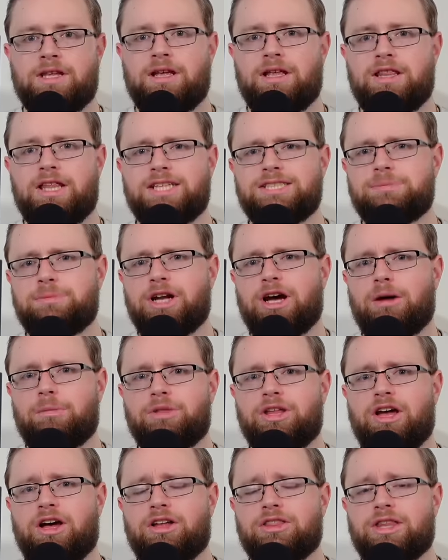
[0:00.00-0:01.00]
This
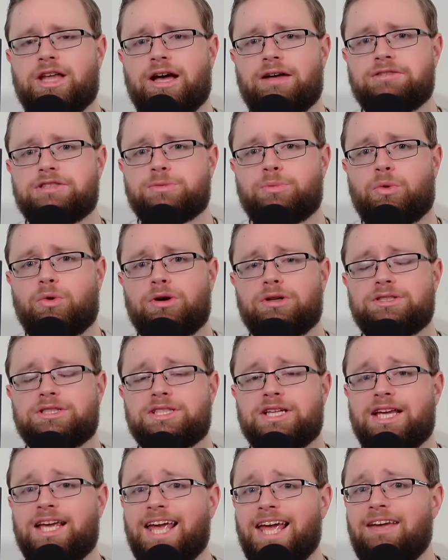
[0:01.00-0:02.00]
monopoly on live
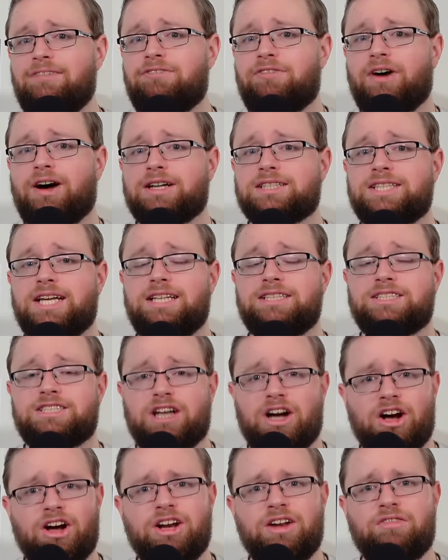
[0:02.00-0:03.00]
sports gave Fox a
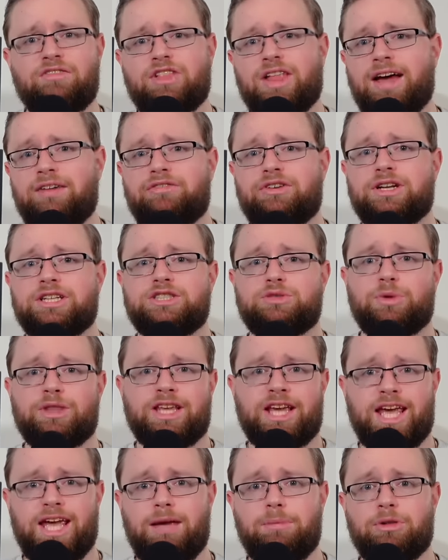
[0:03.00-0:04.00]
ton of leverage
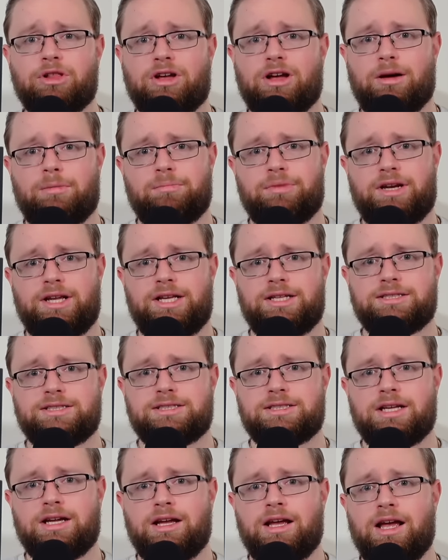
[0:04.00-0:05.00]
with cable
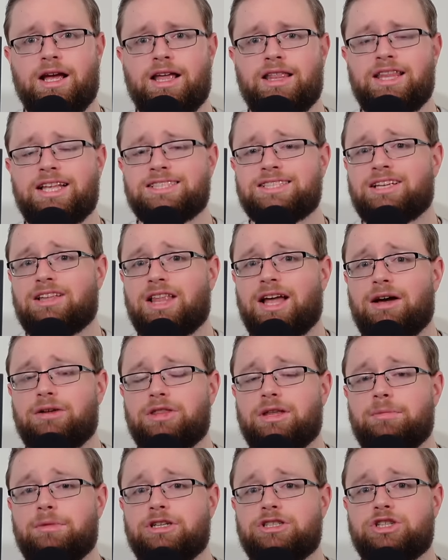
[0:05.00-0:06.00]
companies, and this
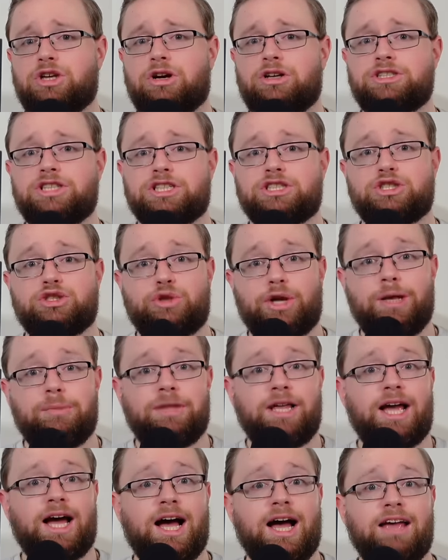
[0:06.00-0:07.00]
allowed them to charge
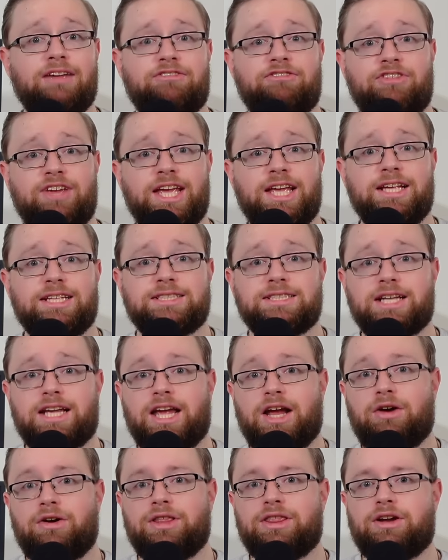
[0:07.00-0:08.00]
extremely high fees to
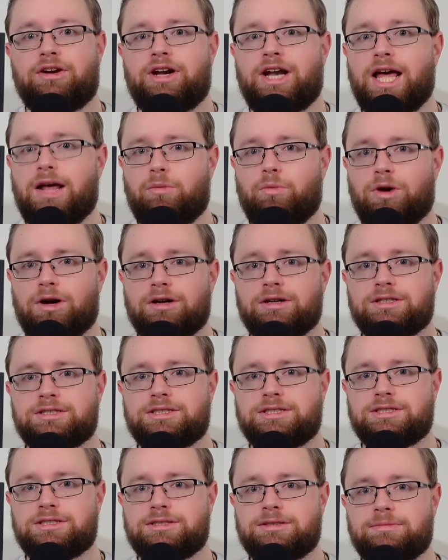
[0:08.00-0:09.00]
carry their
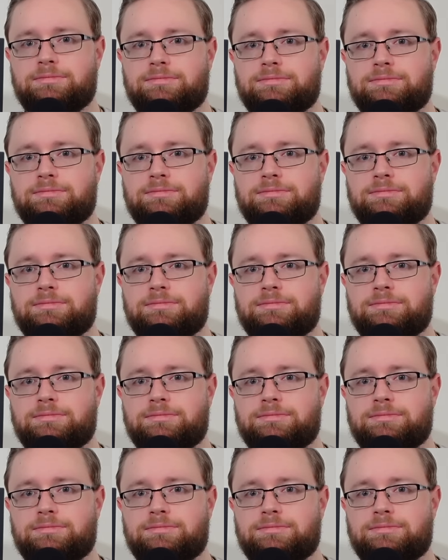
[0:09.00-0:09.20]
networks.